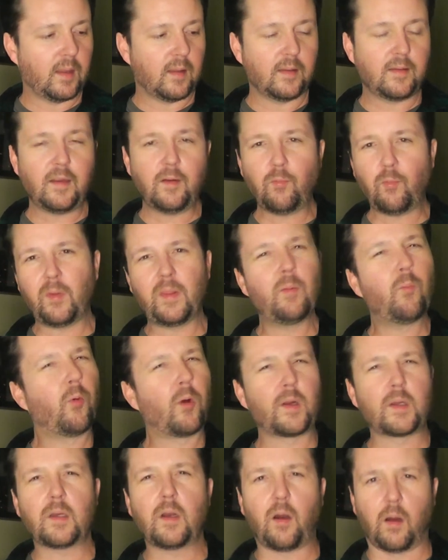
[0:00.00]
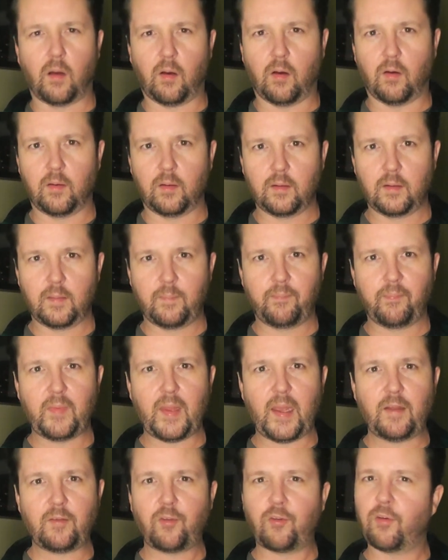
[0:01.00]
That didn't really work at all. I'm
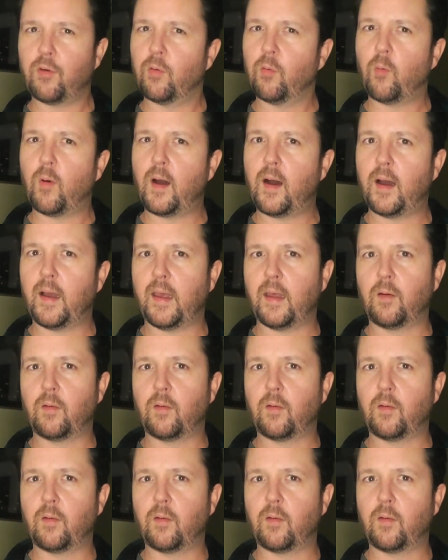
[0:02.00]
not sure why.